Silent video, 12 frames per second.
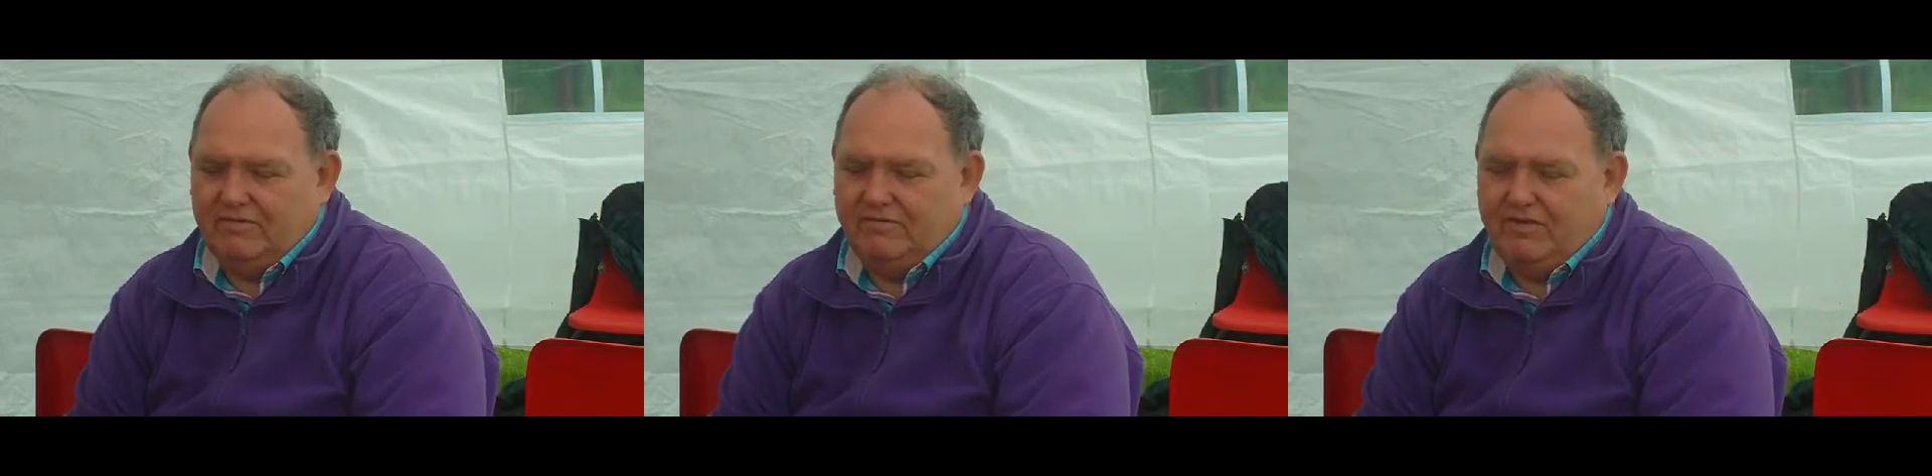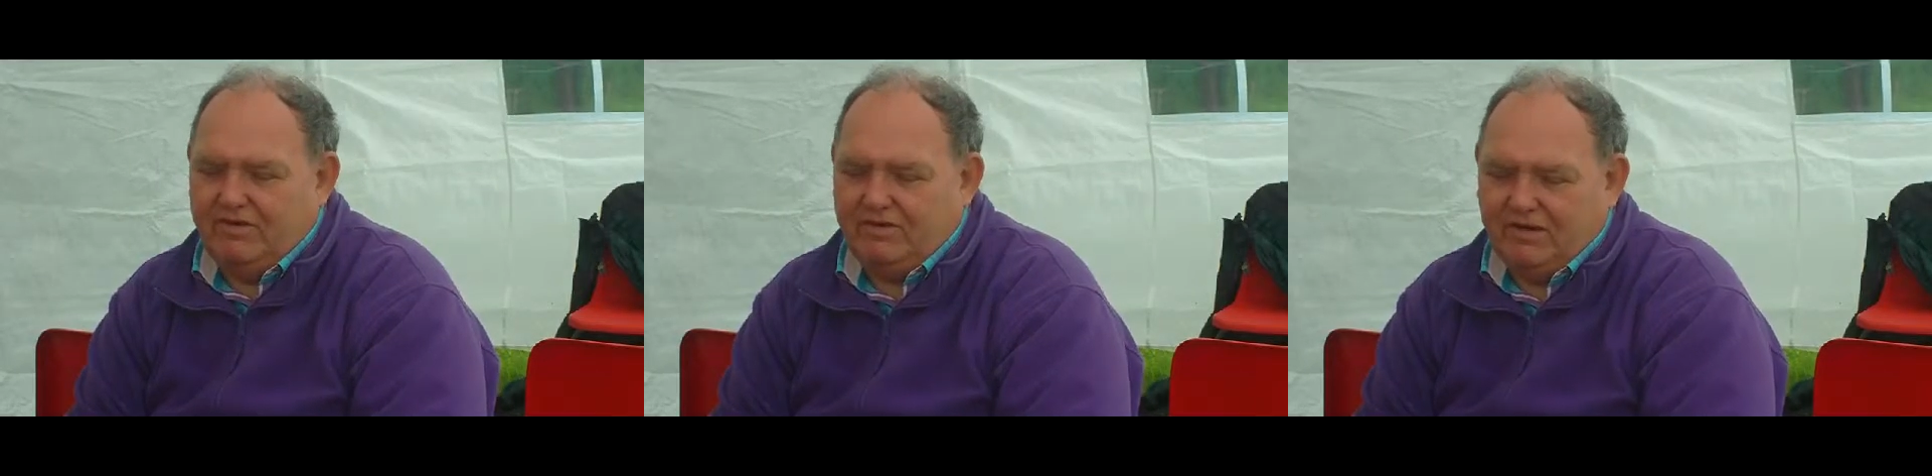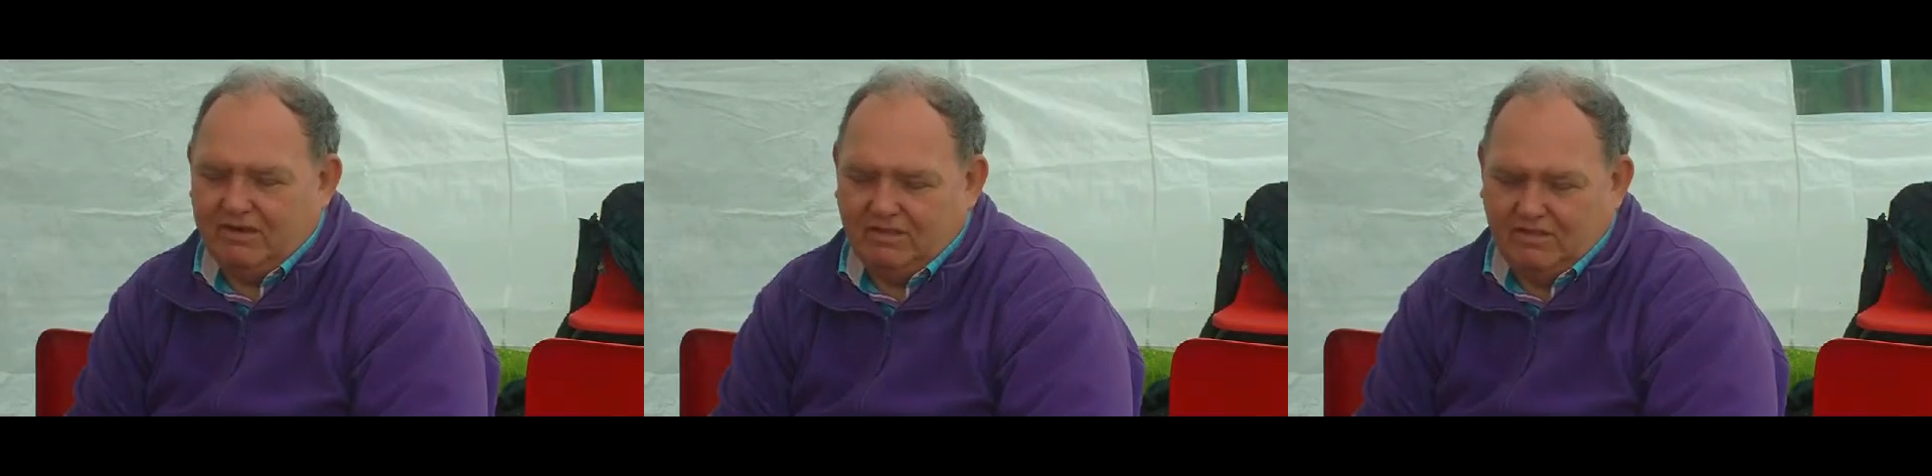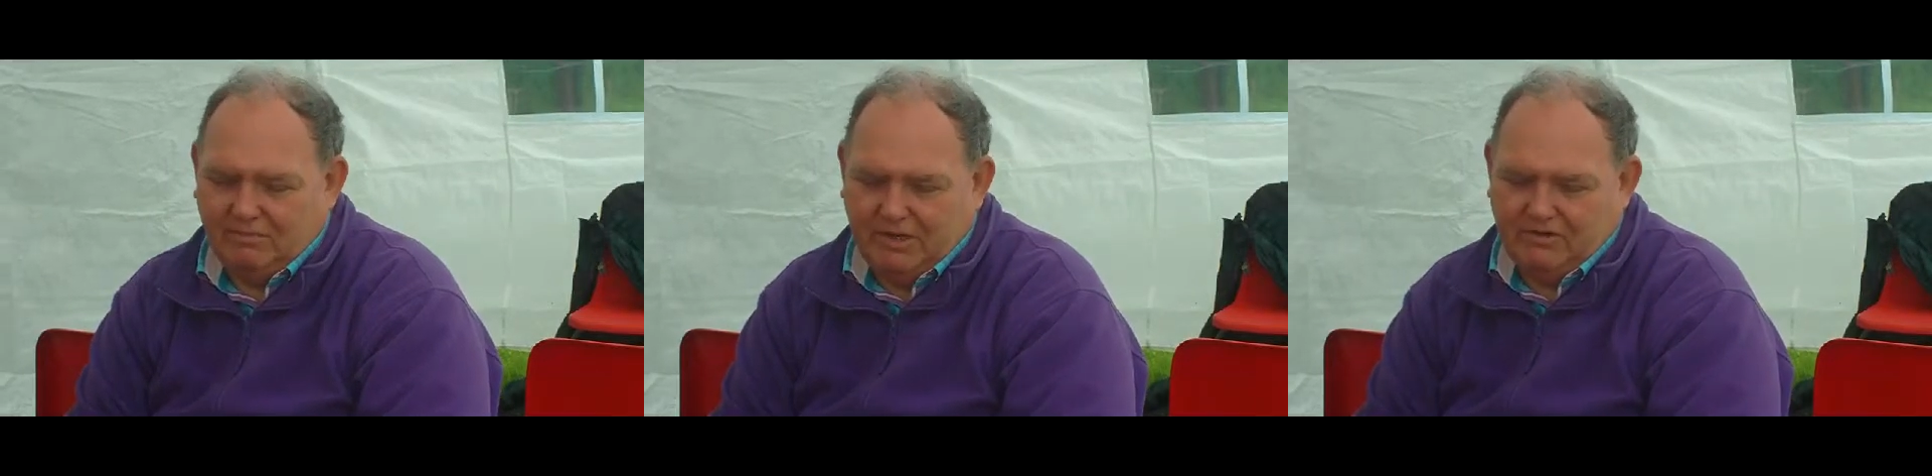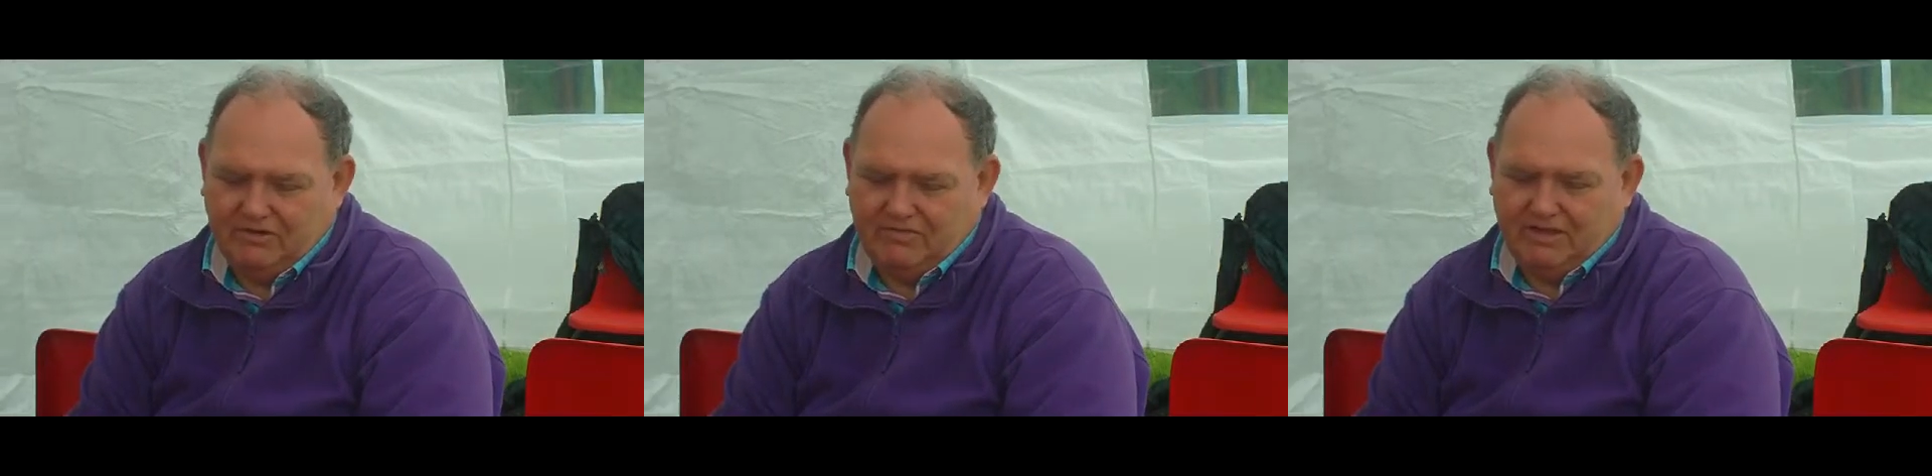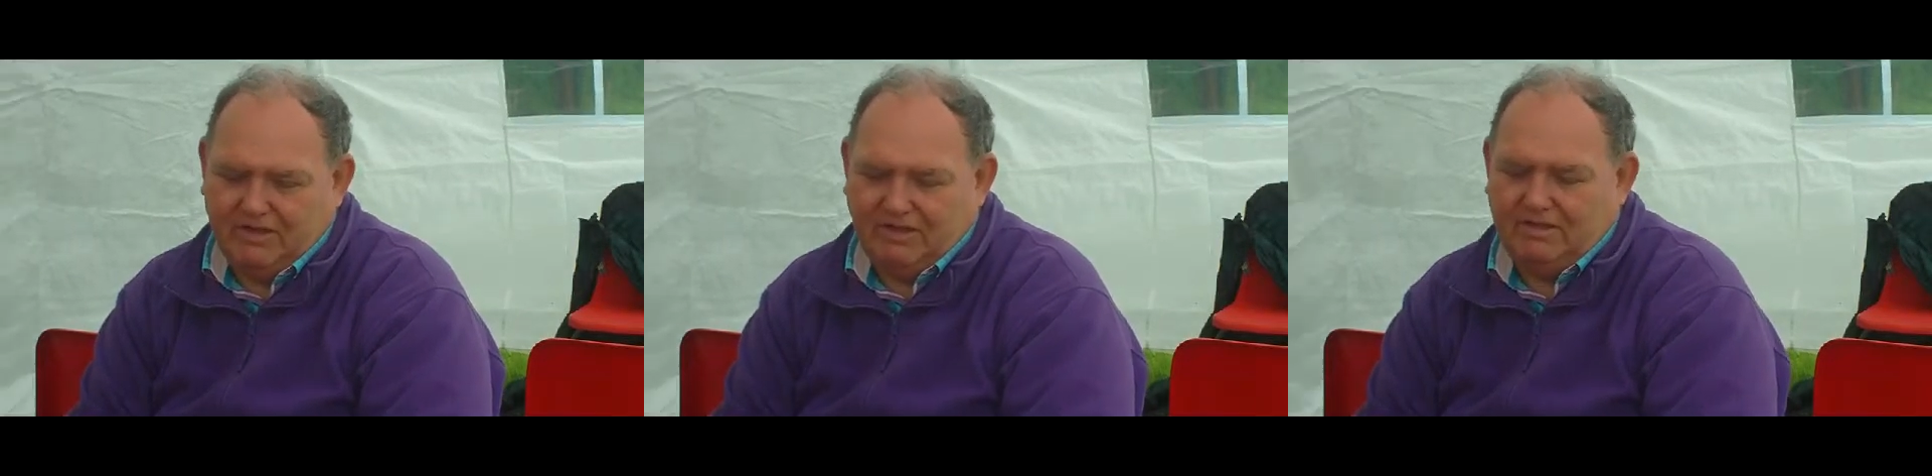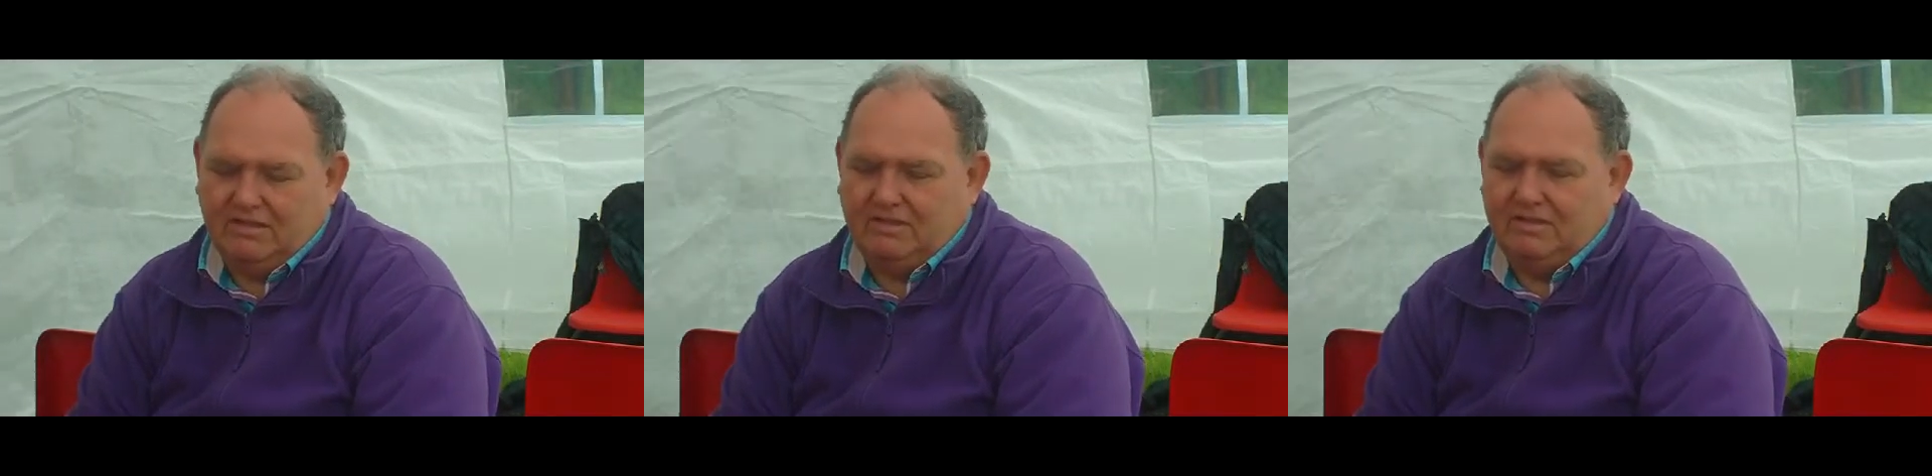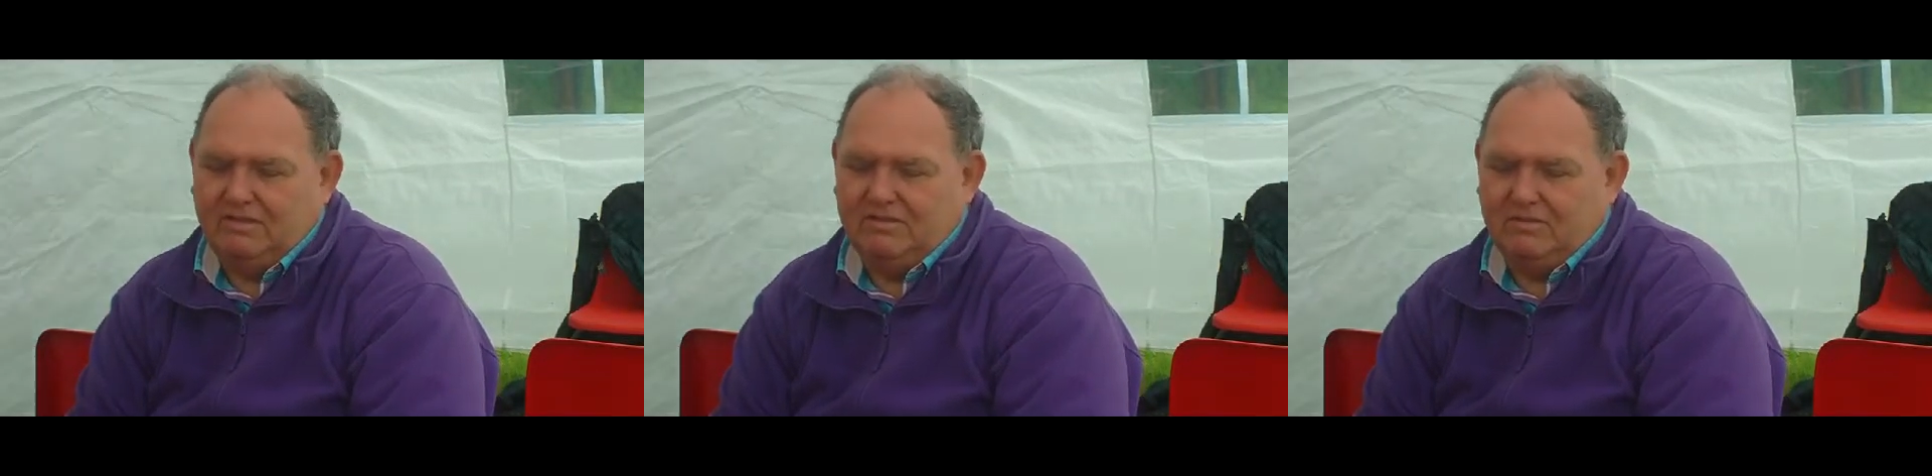was very little motor
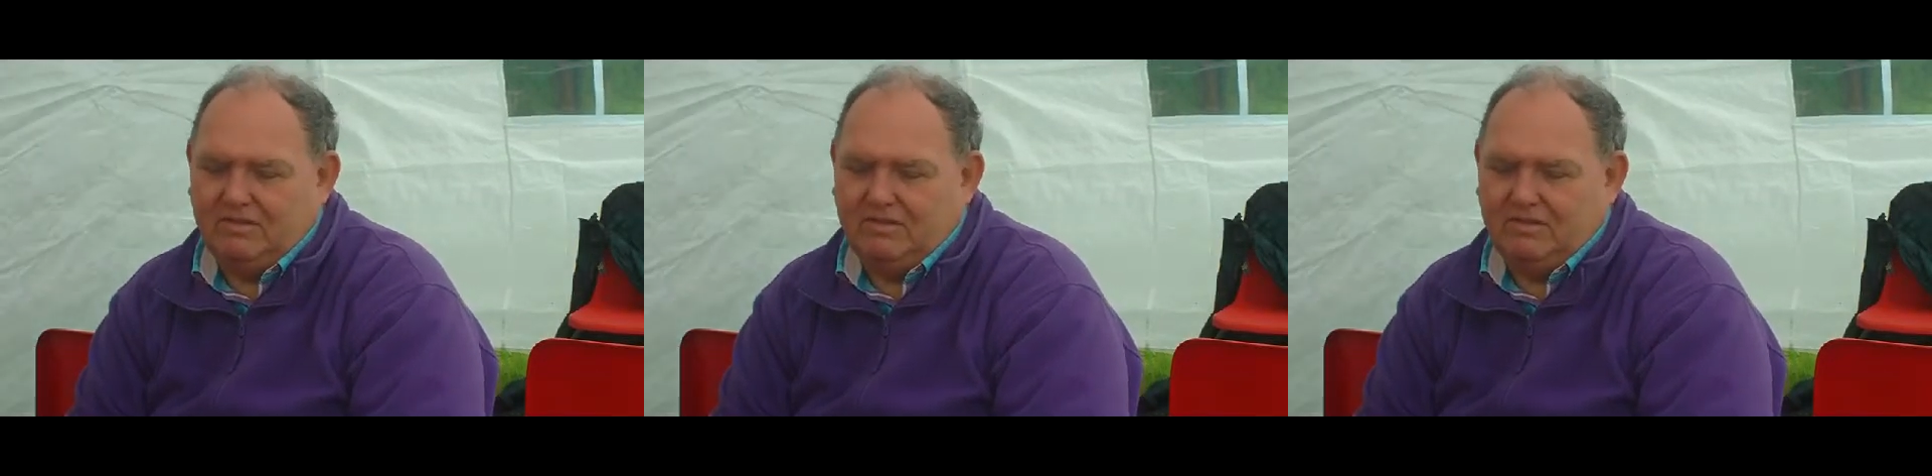vehicles,